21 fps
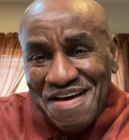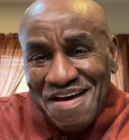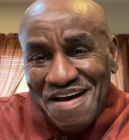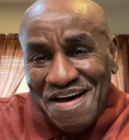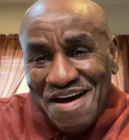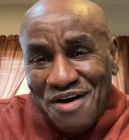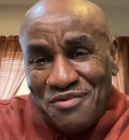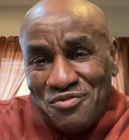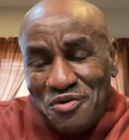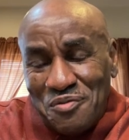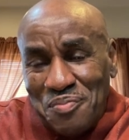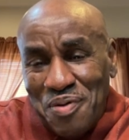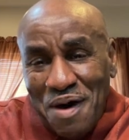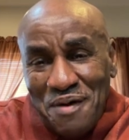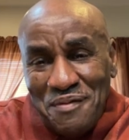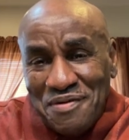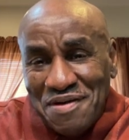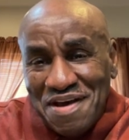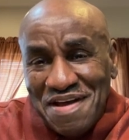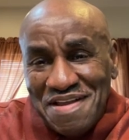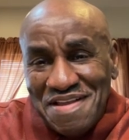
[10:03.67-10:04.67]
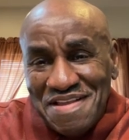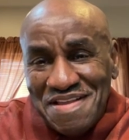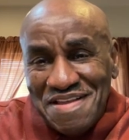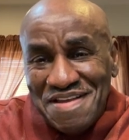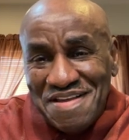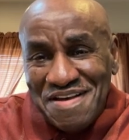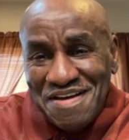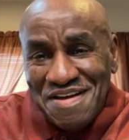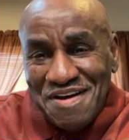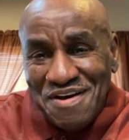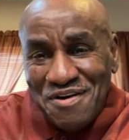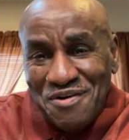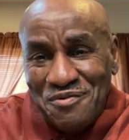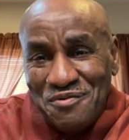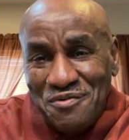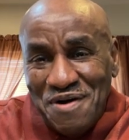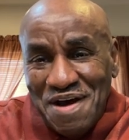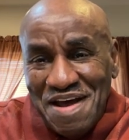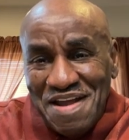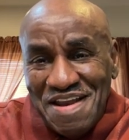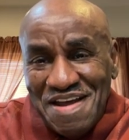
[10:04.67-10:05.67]
a Republican
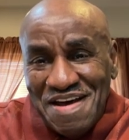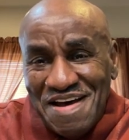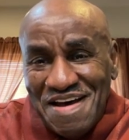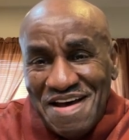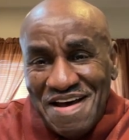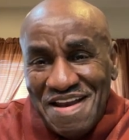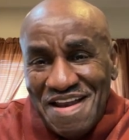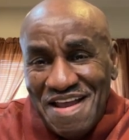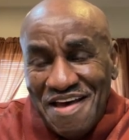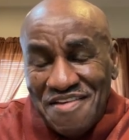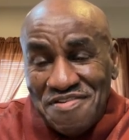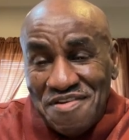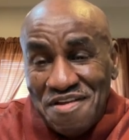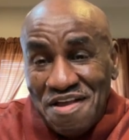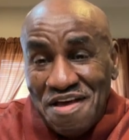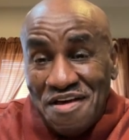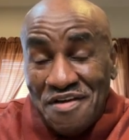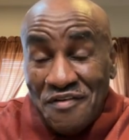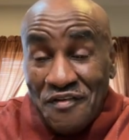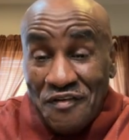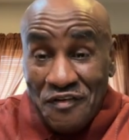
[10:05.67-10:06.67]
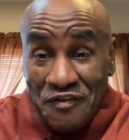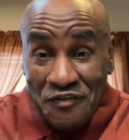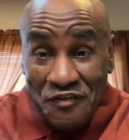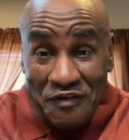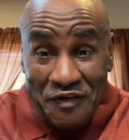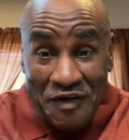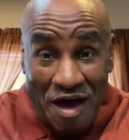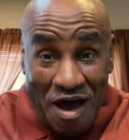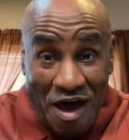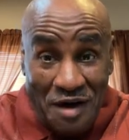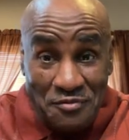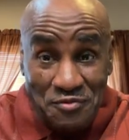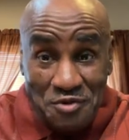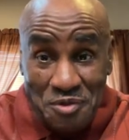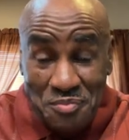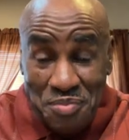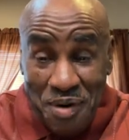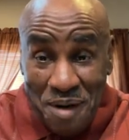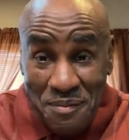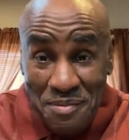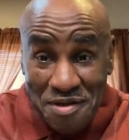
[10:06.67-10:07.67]
win the election, I'm a
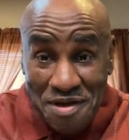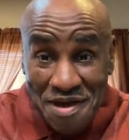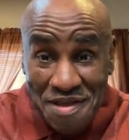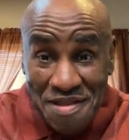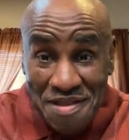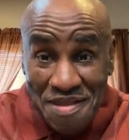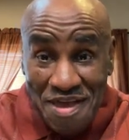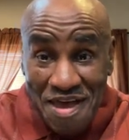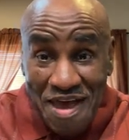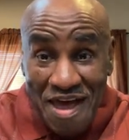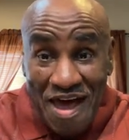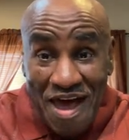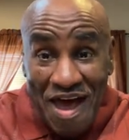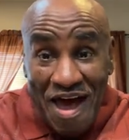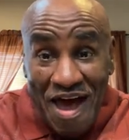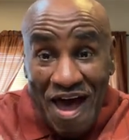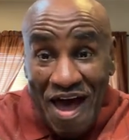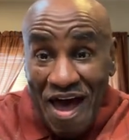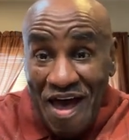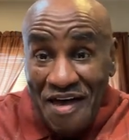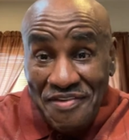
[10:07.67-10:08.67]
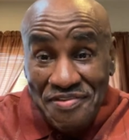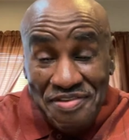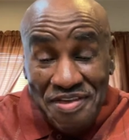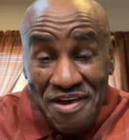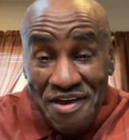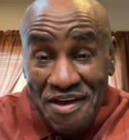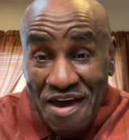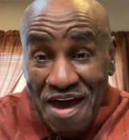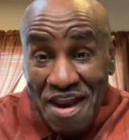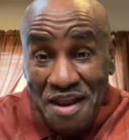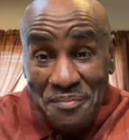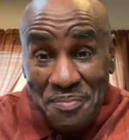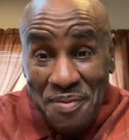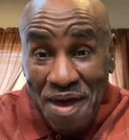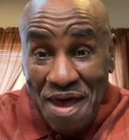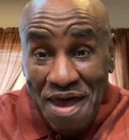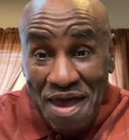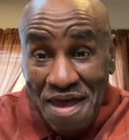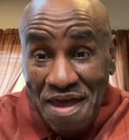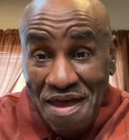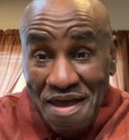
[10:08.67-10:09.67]
Republican, I still got to
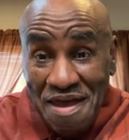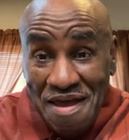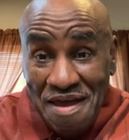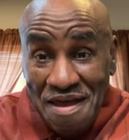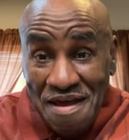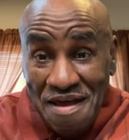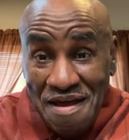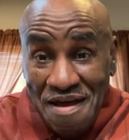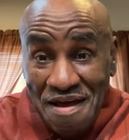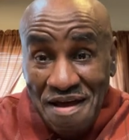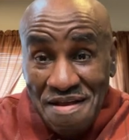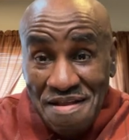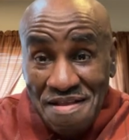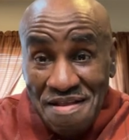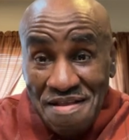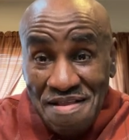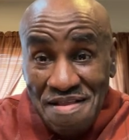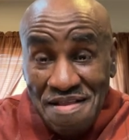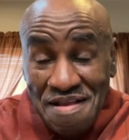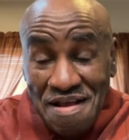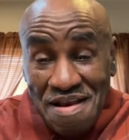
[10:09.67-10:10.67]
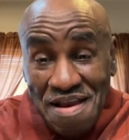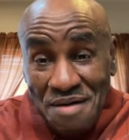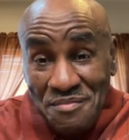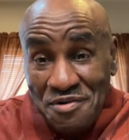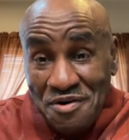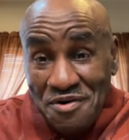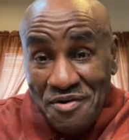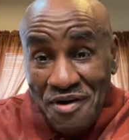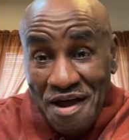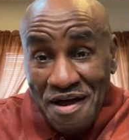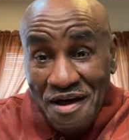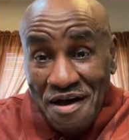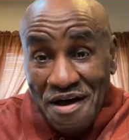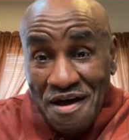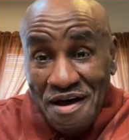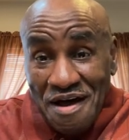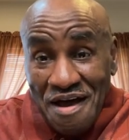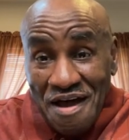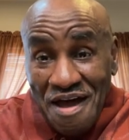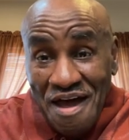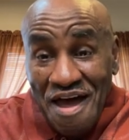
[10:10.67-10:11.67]
pay the Democrat.
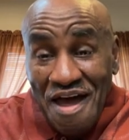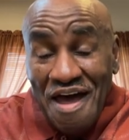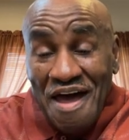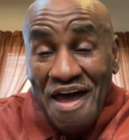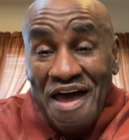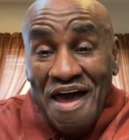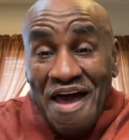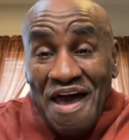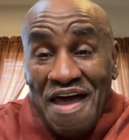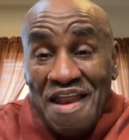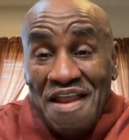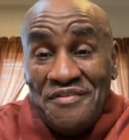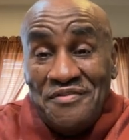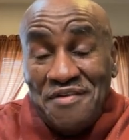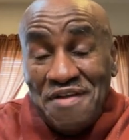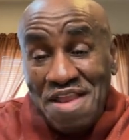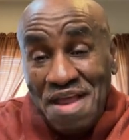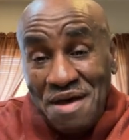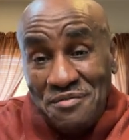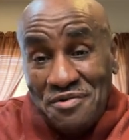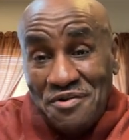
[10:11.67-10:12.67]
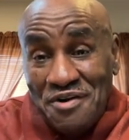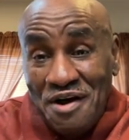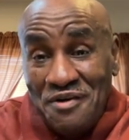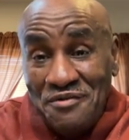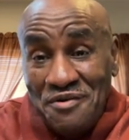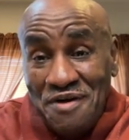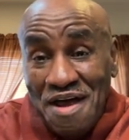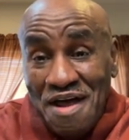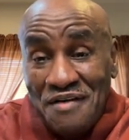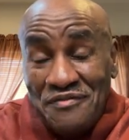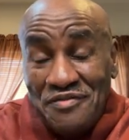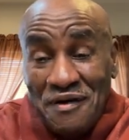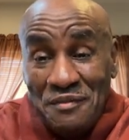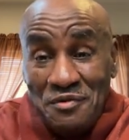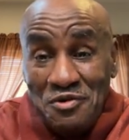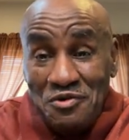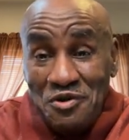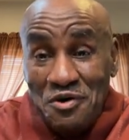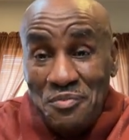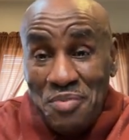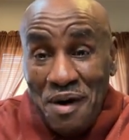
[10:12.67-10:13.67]
And if a Democrat win, if I'm a
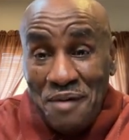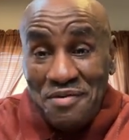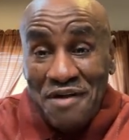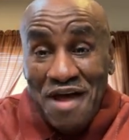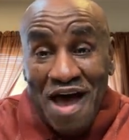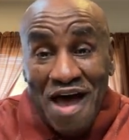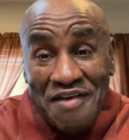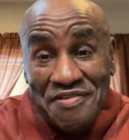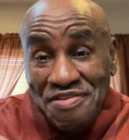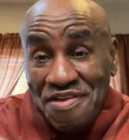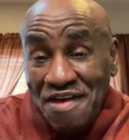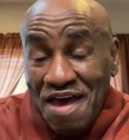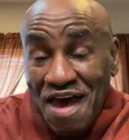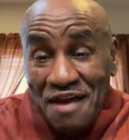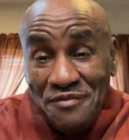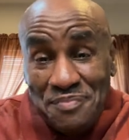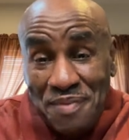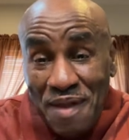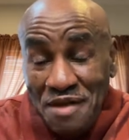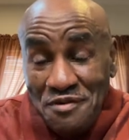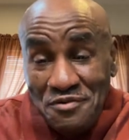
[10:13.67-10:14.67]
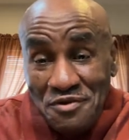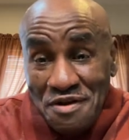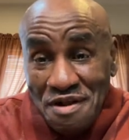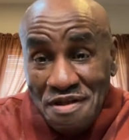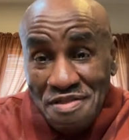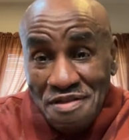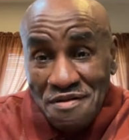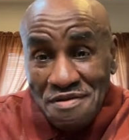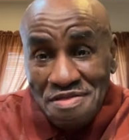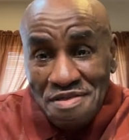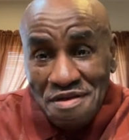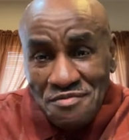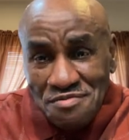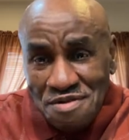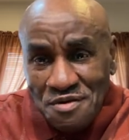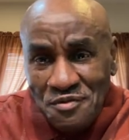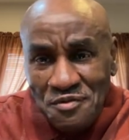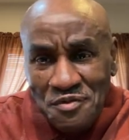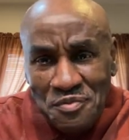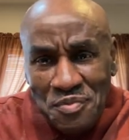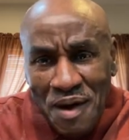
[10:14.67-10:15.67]
Republican, I still got to pay the
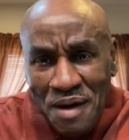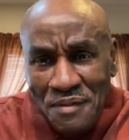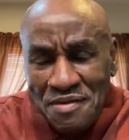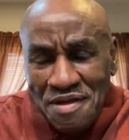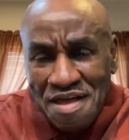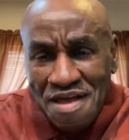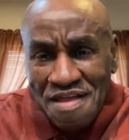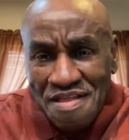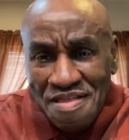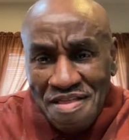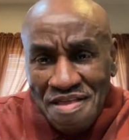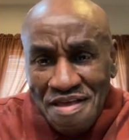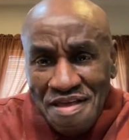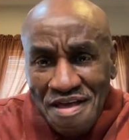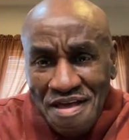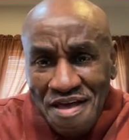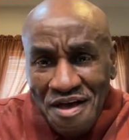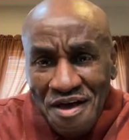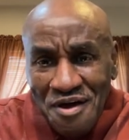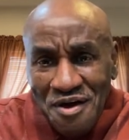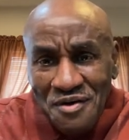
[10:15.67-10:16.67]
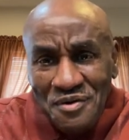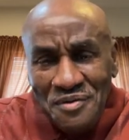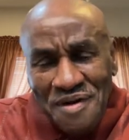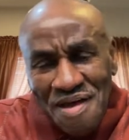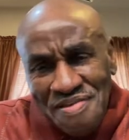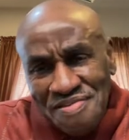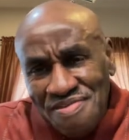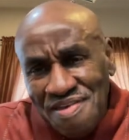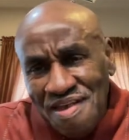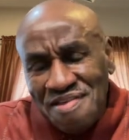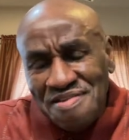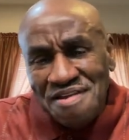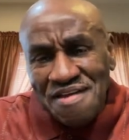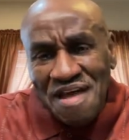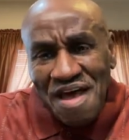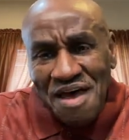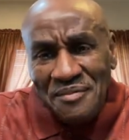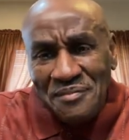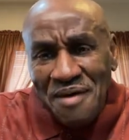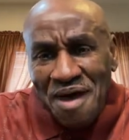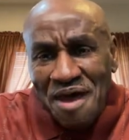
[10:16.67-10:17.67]
Republican. What sense does
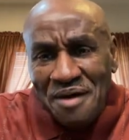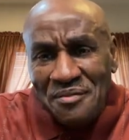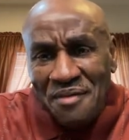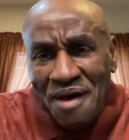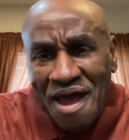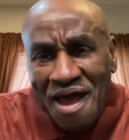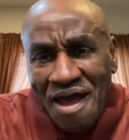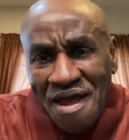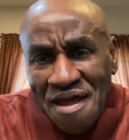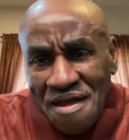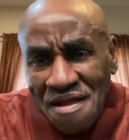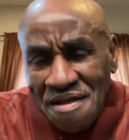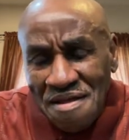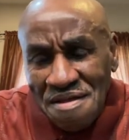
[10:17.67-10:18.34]
that make, man?